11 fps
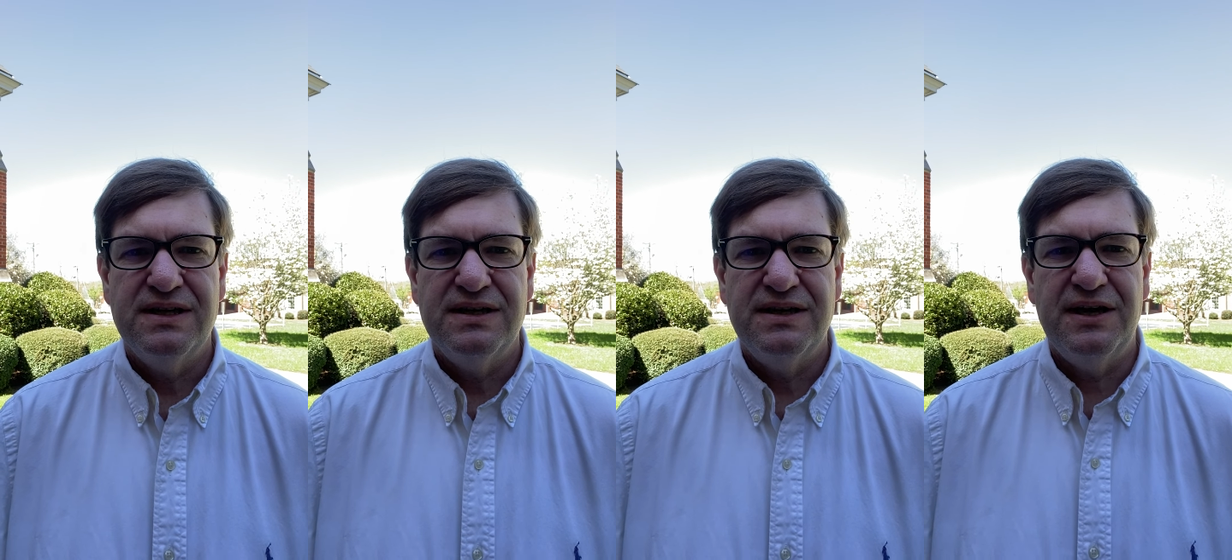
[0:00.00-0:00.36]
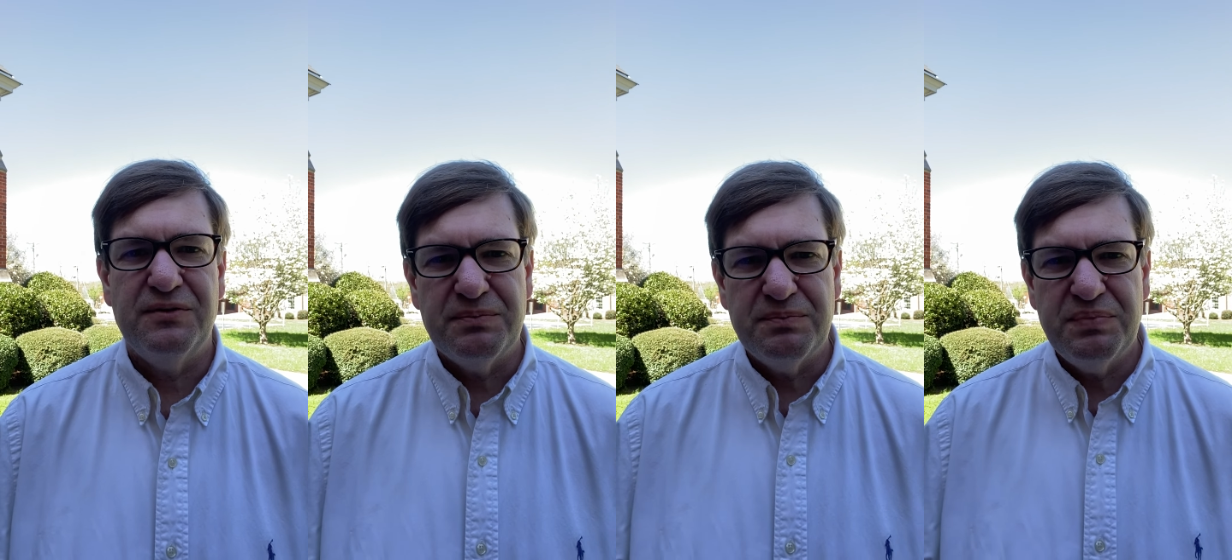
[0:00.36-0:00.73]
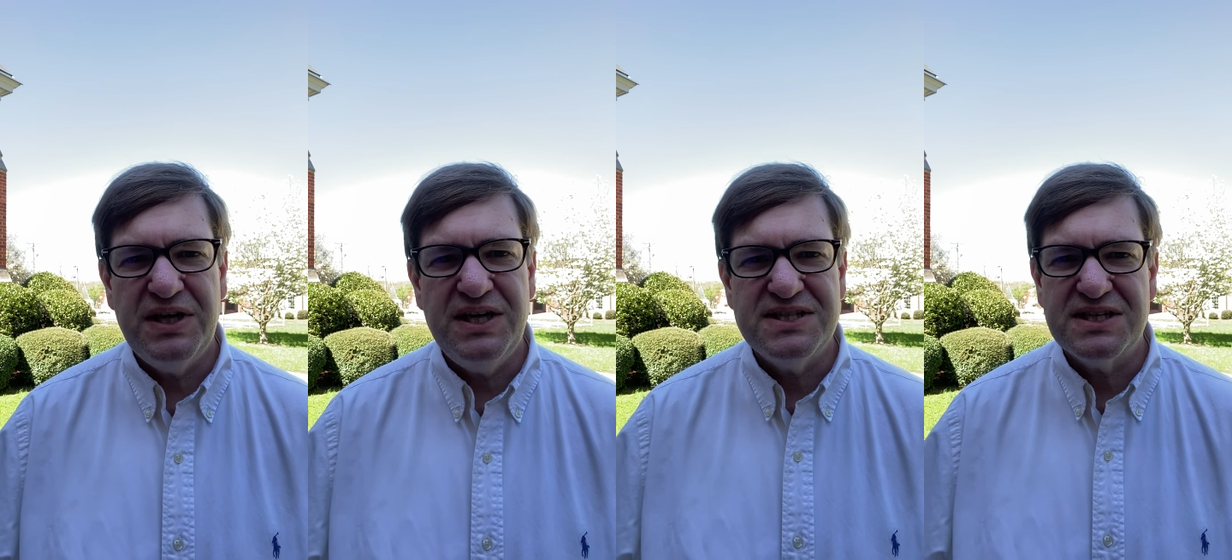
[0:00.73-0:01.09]
Now,
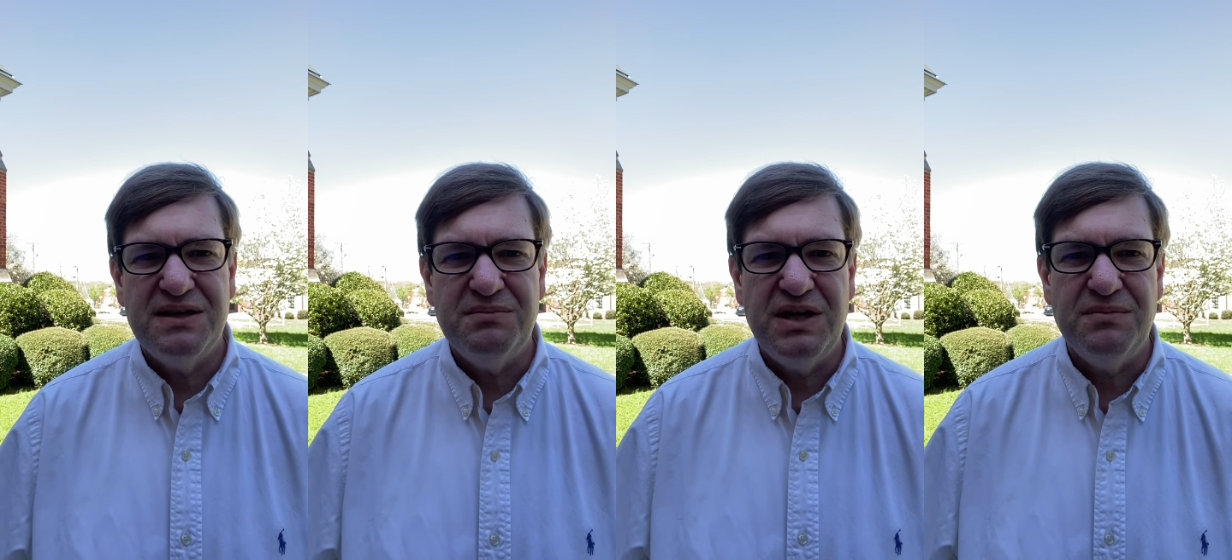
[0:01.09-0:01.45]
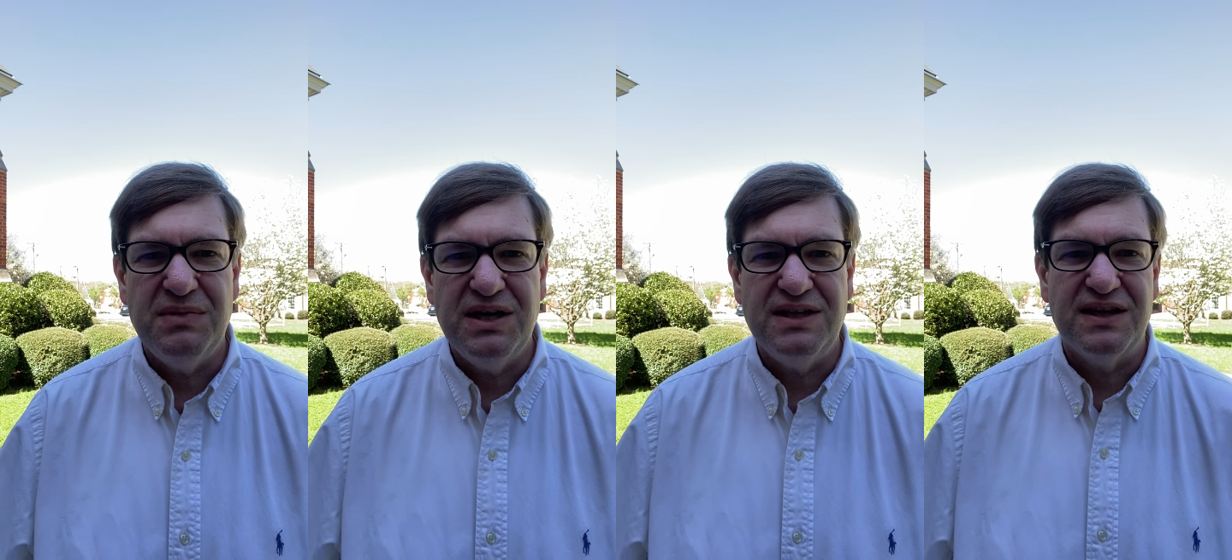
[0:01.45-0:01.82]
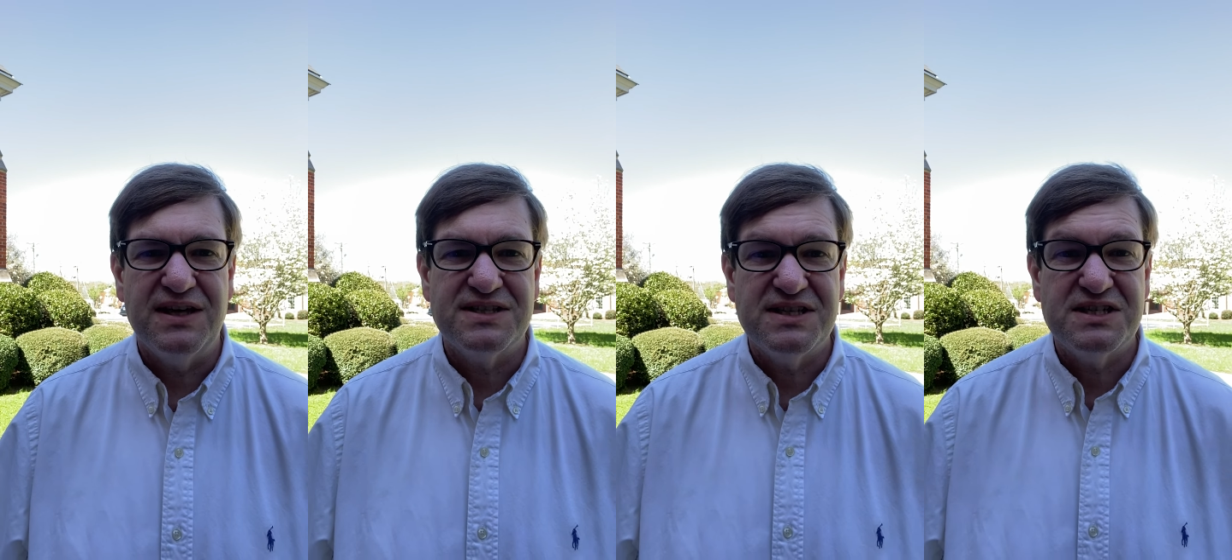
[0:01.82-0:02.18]
peace can mean many
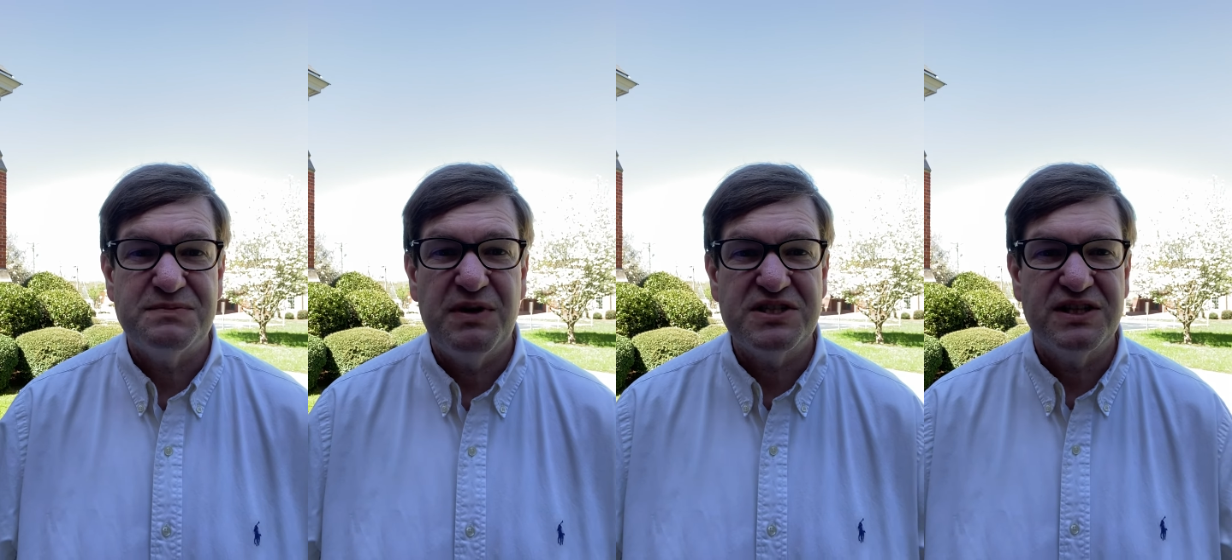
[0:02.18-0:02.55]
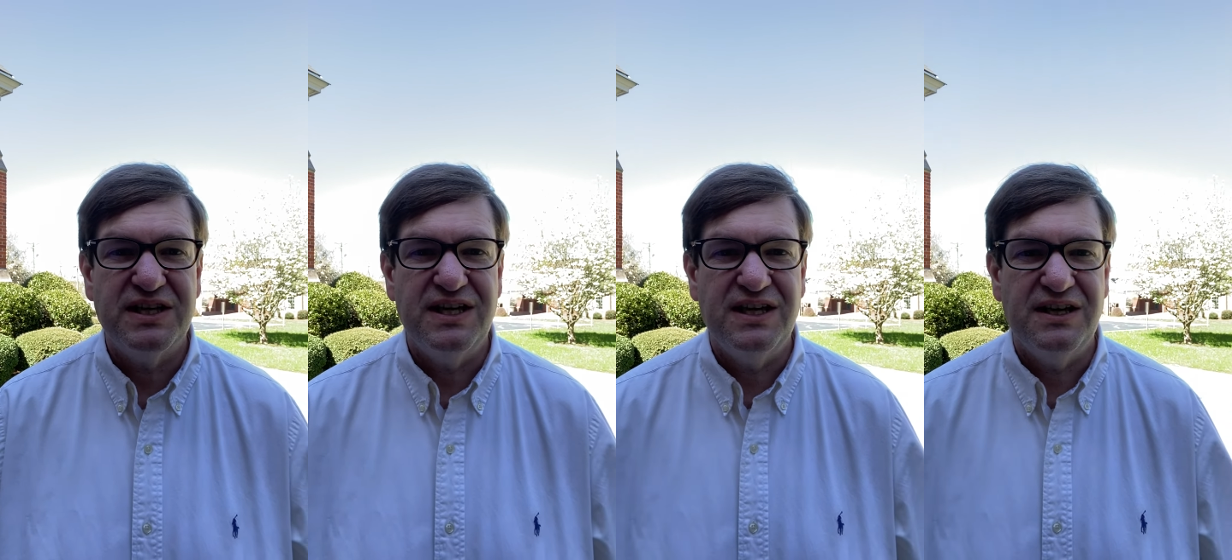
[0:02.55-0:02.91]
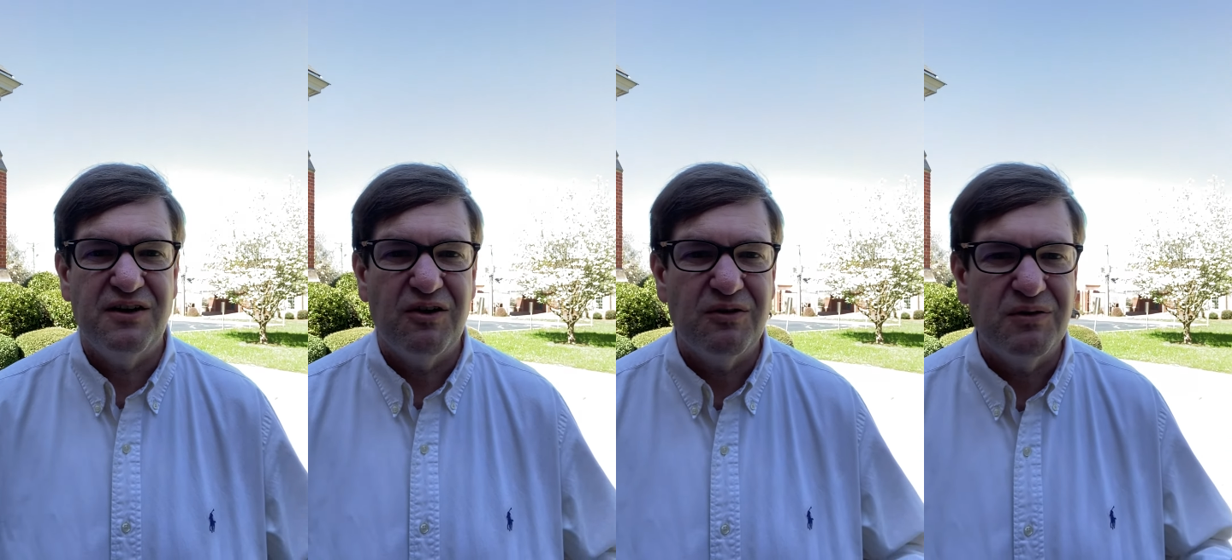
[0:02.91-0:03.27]
things, and especially in
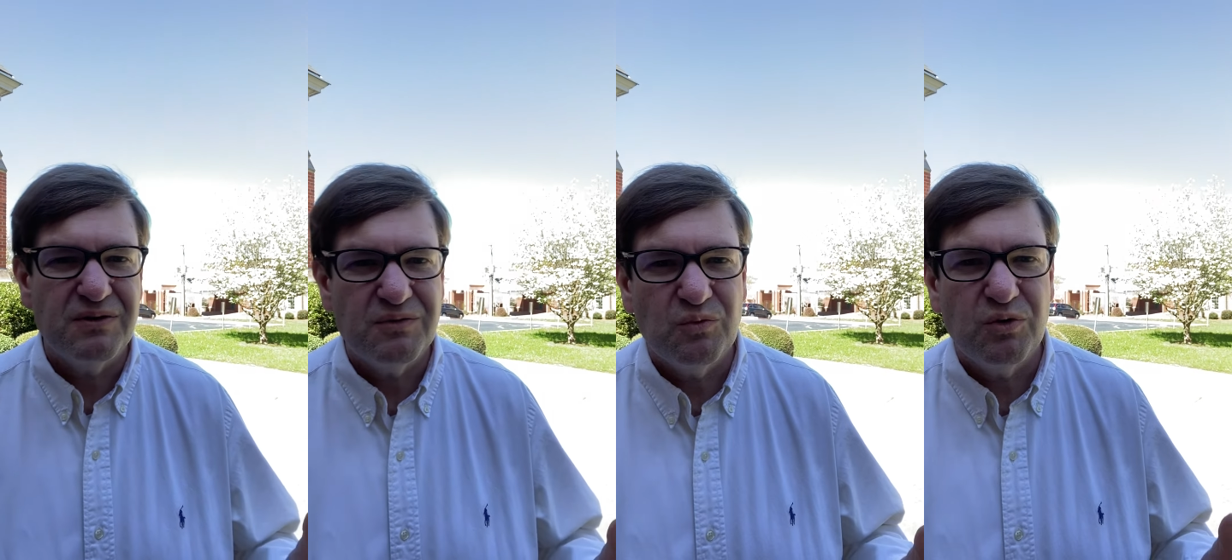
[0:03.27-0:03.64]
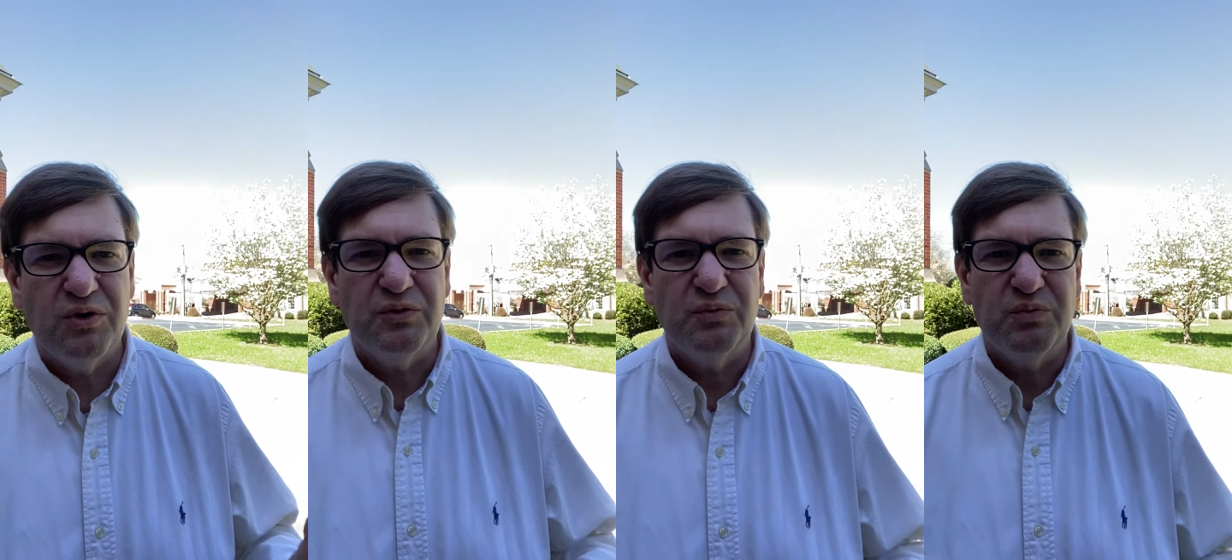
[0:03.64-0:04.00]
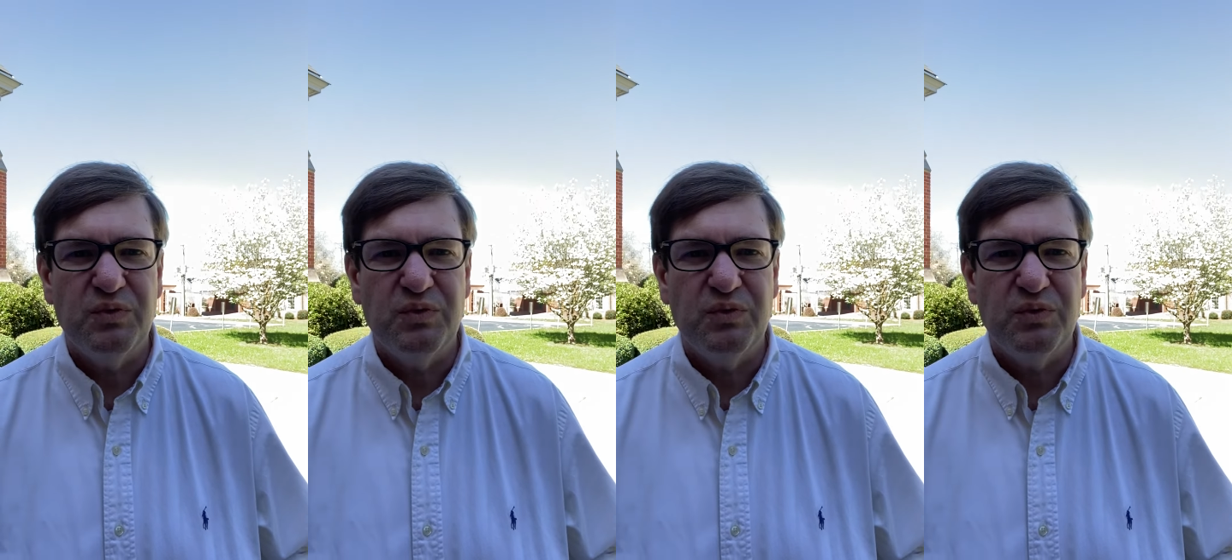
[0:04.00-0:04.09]
our world,